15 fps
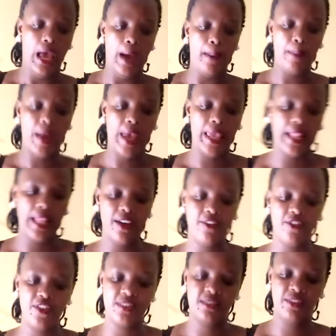My love
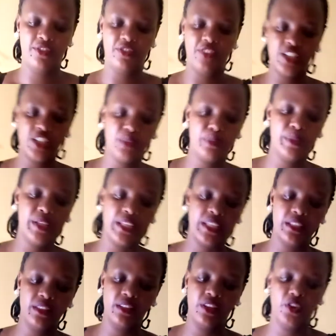is the fresh milk
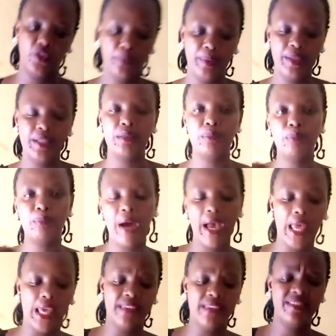in the wind.
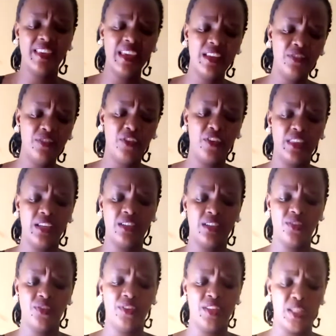I said for the case
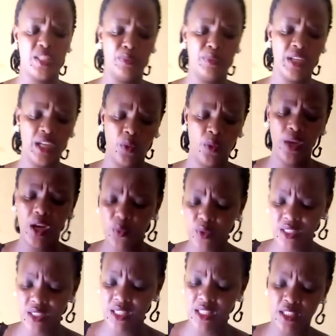of the speaker, where we
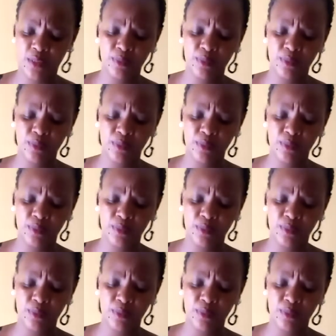see the